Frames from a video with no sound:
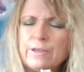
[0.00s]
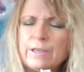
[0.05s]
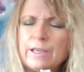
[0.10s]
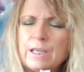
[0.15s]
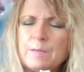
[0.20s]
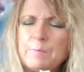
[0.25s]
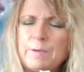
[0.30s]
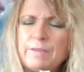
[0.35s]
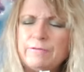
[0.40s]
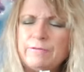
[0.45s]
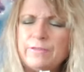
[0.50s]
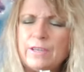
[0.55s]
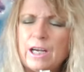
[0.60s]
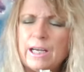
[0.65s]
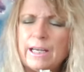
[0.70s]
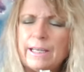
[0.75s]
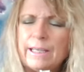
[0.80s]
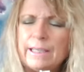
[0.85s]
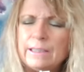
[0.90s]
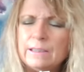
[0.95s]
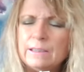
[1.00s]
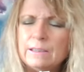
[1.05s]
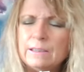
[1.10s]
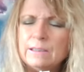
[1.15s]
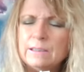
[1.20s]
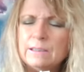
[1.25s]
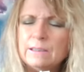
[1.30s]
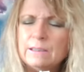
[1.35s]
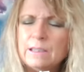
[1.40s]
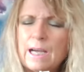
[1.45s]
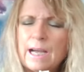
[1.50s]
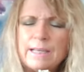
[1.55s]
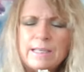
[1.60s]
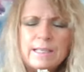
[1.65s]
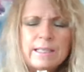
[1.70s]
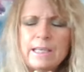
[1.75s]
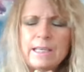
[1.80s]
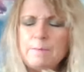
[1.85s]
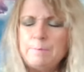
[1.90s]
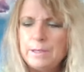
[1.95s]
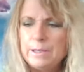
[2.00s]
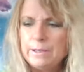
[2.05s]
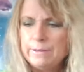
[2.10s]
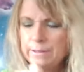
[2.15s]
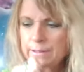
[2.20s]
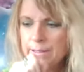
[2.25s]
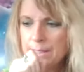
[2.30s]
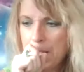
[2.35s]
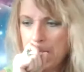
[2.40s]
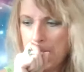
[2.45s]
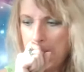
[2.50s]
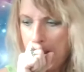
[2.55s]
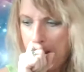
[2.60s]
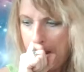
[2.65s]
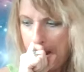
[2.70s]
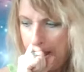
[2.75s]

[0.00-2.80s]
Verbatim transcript: you're going to be fine. I just keep hearing that.